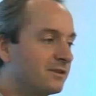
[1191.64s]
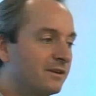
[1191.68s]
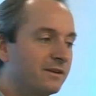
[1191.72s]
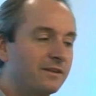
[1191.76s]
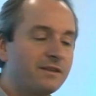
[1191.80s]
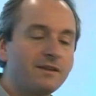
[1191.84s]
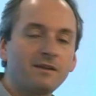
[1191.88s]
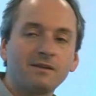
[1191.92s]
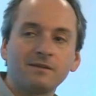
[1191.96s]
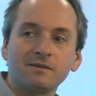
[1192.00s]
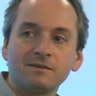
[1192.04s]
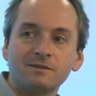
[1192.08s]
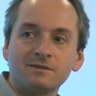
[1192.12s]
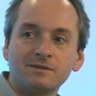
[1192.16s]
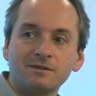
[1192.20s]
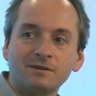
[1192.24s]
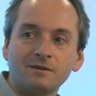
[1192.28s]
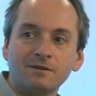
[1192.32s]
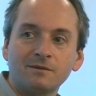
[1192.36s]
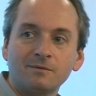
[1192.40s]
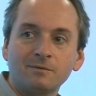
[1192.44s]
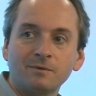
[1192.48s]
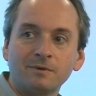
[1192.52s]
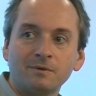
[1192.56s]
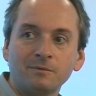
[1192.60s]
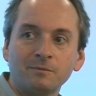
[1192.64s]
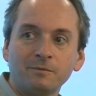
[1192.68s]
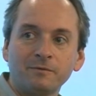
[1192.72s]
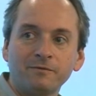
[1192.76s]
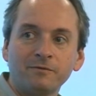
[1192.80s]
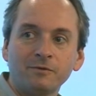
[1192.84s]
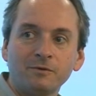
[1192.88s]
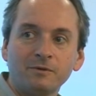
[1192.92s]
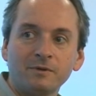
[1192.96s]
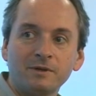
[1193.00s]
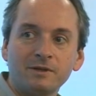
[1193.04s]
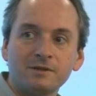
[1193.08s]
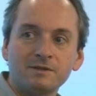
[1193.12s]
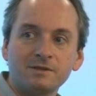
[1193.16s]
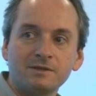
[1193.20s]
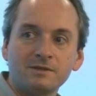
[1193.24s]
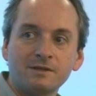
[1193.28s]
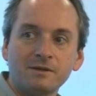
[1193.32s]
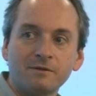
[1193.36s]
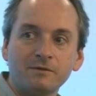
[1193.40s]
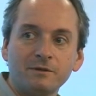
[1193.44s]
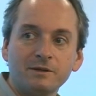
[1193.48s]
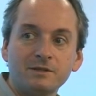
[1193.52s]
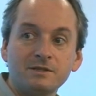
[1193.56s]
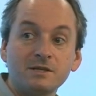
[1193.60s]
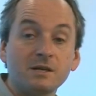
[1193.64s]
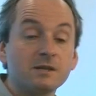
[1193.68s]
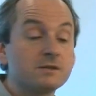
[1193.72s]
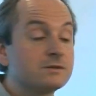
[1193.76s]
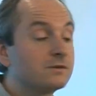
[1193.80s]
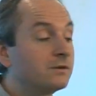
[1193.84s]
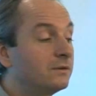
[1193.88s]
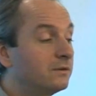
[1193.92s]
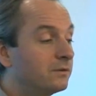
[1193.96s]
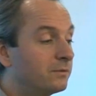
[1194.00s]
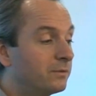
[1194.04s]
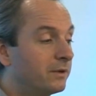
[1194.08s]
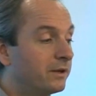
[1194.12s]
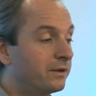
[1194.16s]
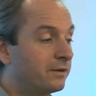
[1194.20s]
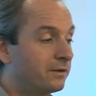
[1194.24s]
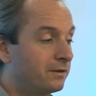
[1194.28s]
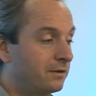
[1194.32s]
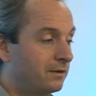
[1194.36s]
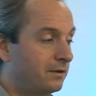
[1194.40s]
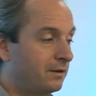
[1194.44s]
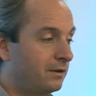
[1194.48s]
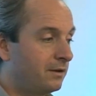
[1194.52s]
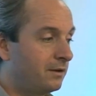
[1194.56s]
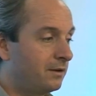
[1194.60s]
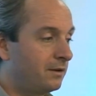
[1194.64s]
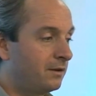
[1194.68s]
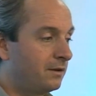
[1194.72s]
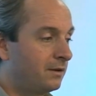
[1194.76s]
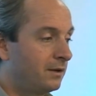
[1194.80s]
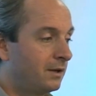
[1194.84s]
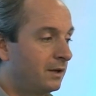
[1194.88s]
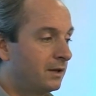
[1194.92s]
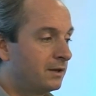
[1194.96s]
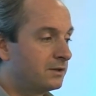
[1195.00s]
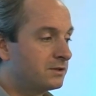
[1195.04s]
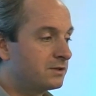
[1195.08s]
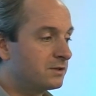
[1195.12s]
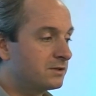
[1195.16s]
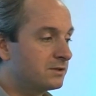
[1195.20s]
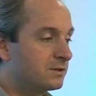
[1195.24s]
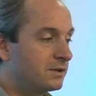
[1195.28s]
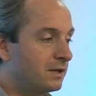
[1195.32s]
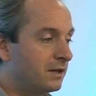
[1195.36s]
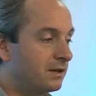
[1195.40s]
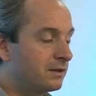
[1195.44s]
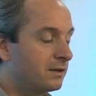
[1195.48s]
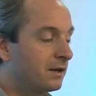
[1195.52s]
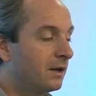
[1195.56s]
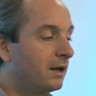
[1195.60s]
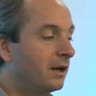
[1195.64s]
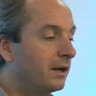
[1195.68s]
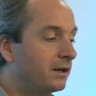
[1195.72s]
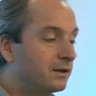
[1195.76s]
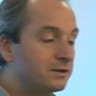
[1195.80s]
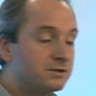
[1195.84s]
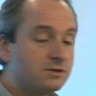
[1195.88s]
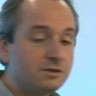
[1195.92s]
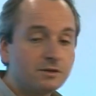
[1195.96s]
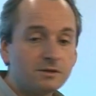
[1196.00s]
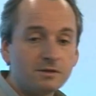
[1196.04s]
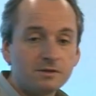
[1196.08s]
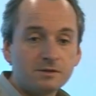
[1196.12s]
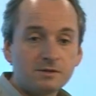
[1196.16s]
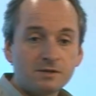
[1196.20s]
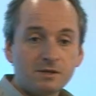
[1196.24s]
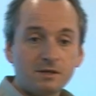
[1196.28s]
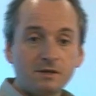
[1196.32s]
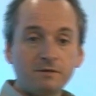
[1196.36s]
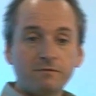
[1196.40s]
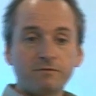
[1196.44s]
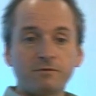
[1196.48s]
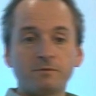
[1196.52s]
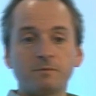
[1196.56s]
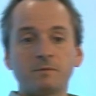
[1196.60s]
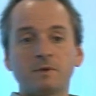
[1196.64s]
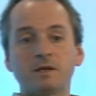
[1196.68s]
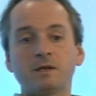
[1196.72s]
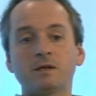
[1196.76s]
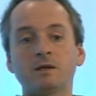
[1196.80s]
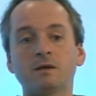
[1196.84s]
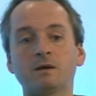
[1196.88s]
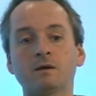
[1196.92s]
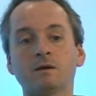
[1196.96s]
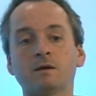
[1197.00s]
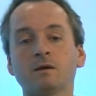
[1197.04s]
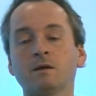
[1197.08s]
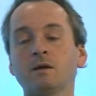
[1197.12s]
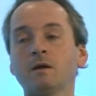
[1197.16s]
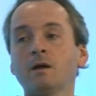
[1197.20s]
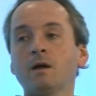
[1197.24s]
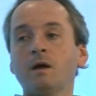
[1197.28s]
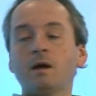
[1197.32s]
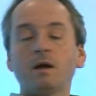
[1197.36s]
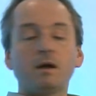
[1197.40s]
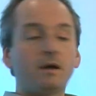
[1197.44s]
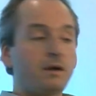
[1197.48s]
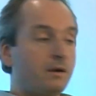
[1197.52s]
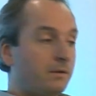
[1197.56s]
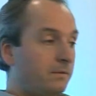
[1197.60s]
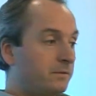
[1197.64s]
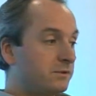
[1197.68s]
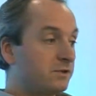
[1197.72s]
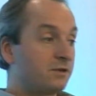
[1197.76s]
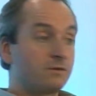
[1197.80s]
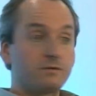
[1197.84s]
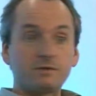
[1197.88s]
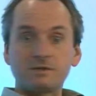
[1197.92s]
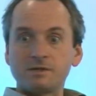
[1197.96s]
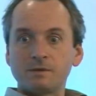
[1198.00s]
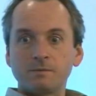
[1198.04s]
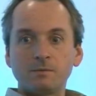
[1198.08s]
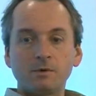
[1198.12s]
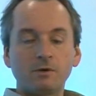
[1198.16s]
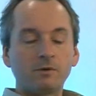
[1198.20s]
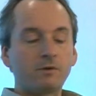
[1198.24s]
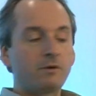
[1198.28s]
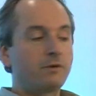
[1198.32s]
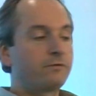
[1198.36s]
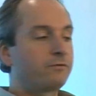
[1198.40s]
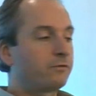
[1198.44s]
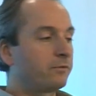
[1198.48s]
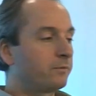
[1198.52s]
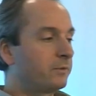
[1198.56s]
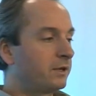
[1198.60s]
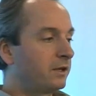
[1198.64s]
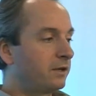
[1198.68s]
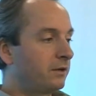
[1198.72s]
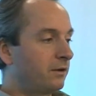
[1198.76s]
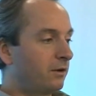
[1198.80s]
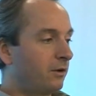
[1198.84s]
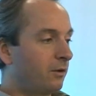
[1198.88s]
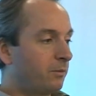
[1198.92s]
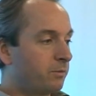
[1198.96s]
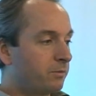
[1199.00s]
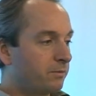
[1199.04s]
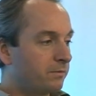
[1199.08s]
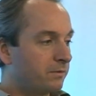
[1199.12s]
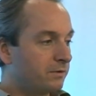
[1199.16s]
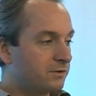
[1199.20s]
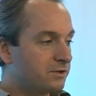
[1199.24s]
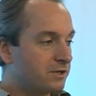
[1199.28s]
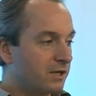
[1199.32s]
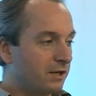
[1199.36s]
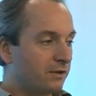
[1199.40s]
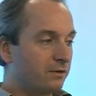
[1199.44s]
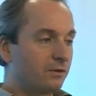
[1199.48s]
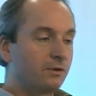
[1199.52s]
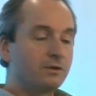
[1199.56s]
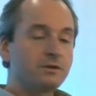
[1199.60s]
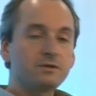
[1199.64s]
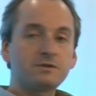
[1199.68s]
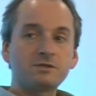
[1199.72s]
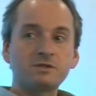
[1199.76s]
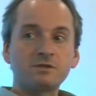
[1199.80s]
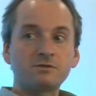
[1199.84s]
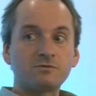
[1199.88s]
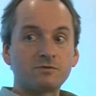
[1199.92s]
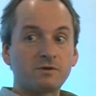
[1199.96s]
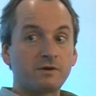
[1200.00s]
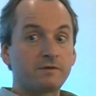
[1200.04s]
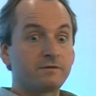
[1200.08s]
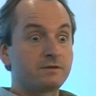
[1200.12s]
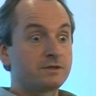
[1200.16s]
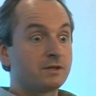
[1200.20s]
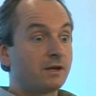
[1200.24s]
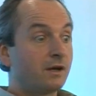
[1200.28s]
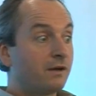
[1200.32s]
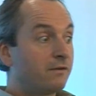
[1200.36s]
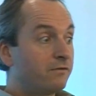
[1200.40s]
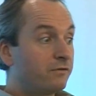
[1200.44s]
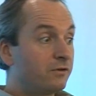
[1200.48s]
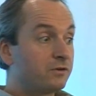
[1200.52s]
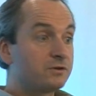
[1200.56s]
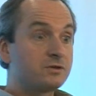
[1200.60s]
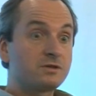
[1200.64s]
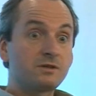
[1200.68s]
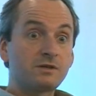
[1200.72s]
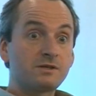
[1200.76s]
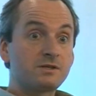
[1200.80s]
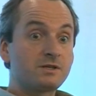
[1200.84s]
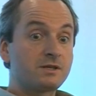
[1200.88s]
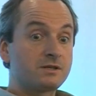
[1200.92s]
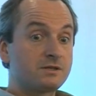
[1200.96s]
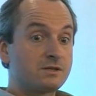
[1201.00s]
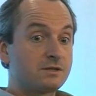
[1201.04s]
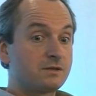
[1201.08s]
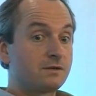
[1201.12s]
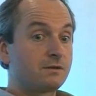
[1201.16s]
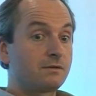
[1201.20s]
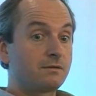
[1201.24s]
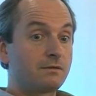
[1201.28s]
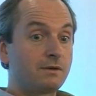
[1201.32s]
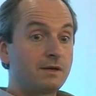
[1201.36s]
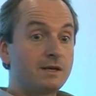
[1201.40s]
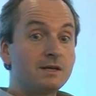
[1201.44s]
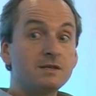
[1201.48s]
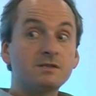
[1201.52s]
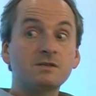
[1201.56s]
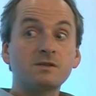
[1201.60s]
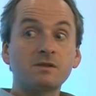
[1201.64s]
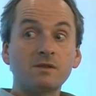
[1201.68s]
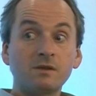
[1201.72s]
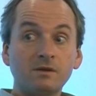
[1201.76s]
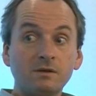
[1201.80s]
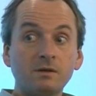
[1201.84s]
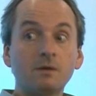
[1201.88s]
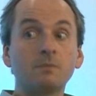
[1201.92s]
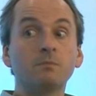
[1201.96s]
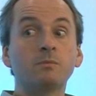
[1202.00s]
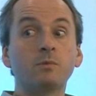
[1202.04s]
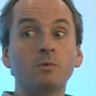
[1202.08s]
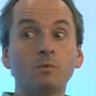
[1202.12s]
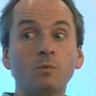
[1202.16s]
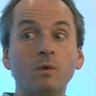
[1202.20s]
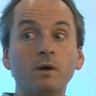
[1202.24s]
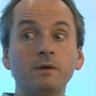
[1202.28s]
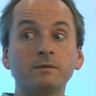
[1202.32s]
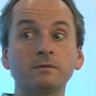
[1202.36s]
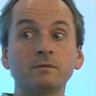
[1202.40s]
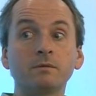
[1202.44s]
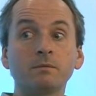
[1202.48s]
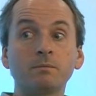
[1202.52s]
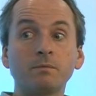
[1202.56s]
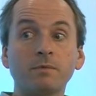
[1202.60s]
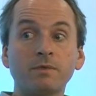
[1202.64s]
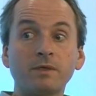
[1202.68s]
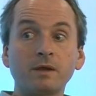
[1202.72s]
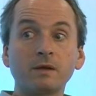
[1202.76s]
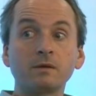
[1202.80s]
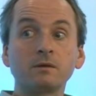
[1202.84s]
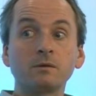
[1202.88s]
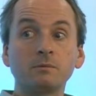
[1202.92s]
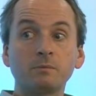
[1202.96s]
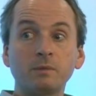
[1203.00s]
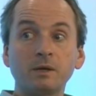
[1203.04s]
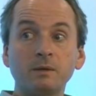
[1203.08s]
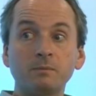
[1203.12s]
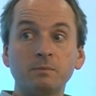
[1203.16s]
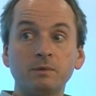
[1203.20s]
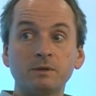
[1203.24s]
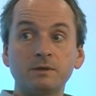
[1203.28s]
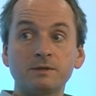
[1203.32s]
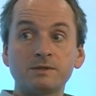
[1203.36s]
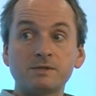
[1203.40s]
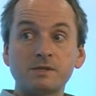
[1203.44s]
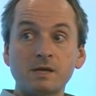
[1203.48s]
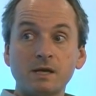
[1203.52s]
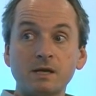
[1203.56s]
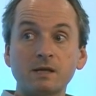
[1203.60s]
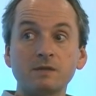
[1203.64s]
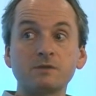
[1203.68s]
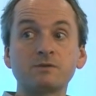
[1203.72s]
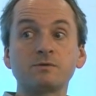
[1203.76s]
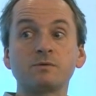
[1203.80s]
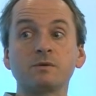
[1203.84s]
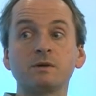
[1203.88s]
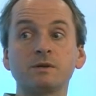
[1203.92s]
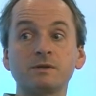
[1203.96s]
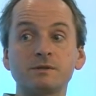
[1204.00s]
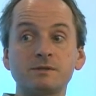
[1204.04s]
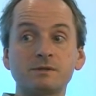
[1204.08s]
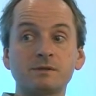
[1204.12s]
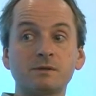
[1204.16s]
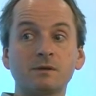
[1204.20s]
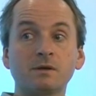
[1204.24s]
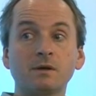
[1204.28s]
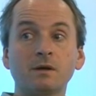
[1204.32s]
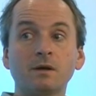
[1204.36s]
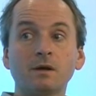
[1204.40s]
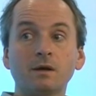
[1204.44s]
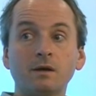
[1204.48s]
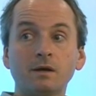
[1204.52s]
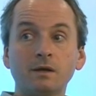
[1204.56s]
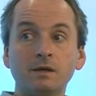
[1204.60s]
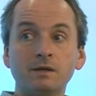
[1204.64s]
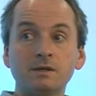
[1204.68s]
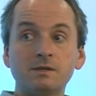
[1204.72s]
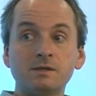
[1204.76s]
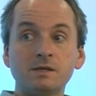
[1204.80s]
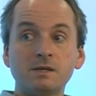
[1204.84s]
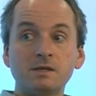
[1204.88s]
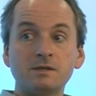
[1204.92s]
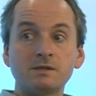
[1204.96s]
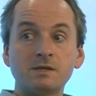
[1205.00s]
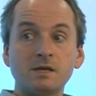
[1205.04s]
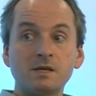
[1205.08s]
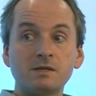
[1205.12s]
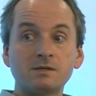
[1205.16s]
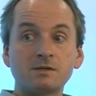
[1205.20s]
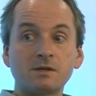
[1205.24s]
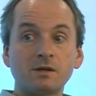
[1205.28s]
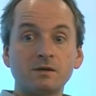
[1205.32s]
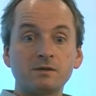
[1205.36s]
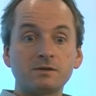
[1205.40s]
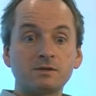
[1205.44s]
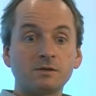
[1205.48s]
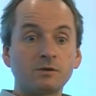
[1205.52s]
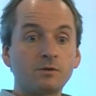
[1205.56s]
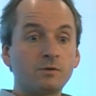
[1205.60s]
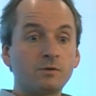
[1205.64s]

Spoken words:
like that that we've not necessarily tussled with just yet. And as you can see from the, sorry Tim, from the technology drivers, virtualization is the number one thing that people are saying to us is going to